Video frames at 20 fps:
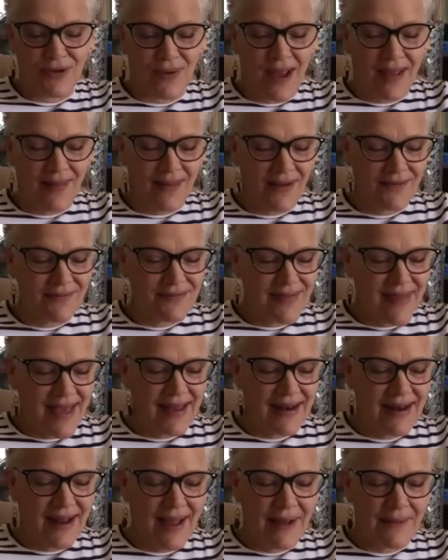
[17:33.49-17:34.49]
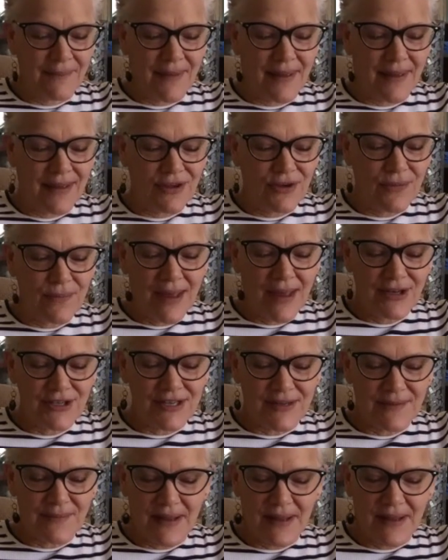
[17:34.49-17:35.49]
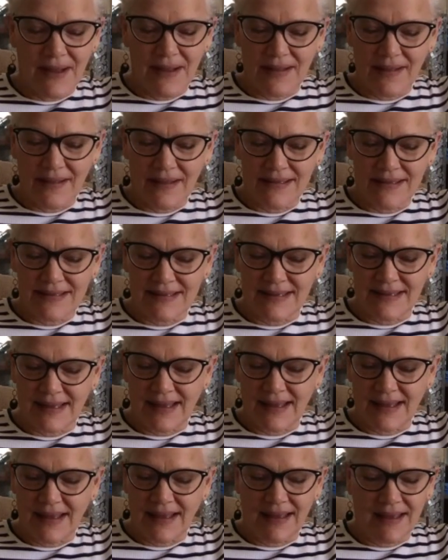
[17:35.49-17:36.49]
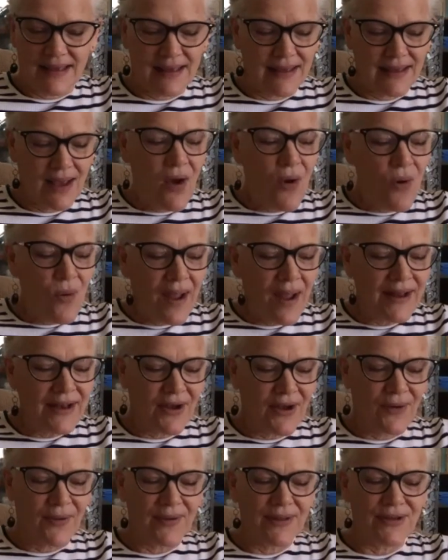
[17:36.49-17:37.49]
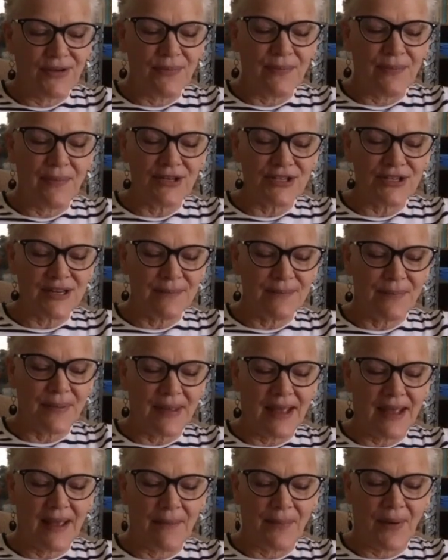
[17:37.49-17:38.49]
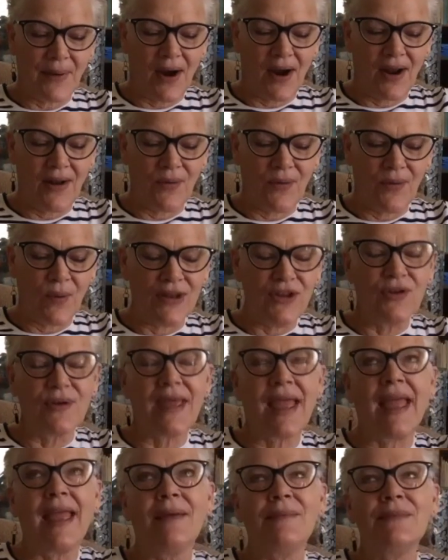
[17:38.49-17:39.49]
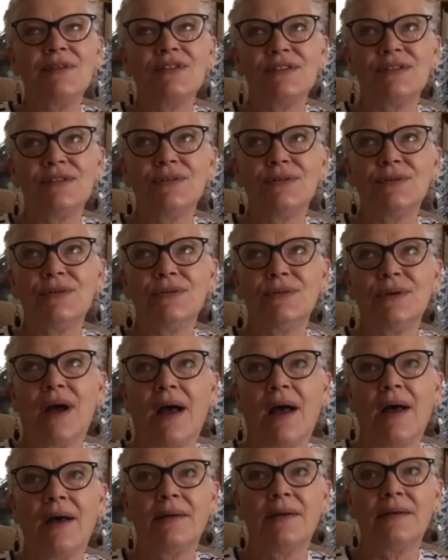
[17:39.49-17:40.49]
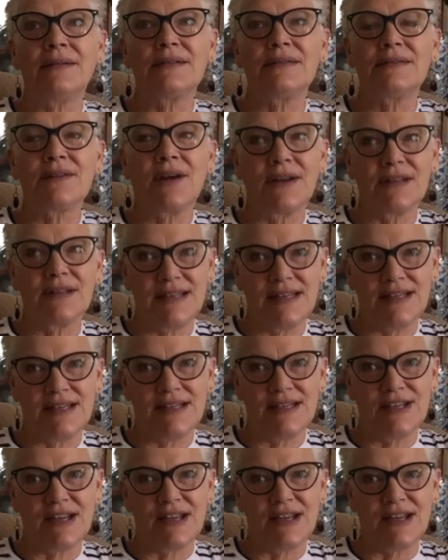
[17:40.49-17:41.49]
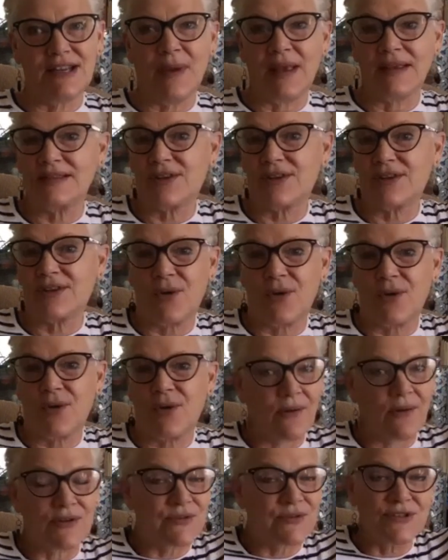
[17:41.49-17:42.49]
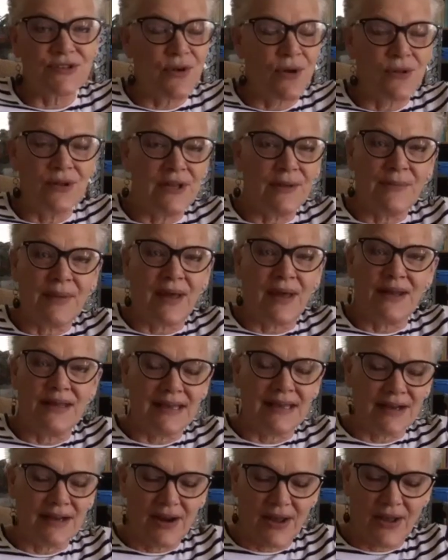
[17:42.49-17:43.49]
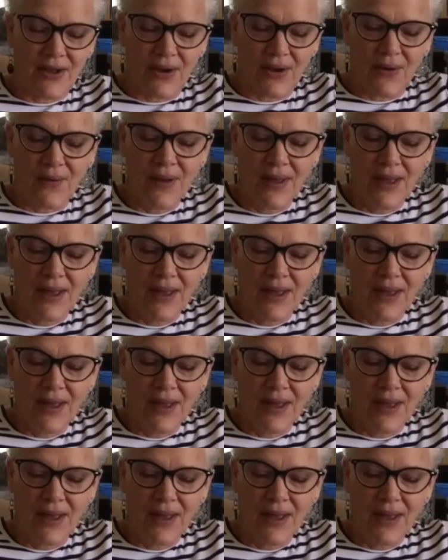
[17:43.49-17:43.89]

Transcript: I love that. You mentioned being, let's see. Oh, I know. You mentioned being a part when you came to start teaching at the New Mexico Art League, which was only about a year ago.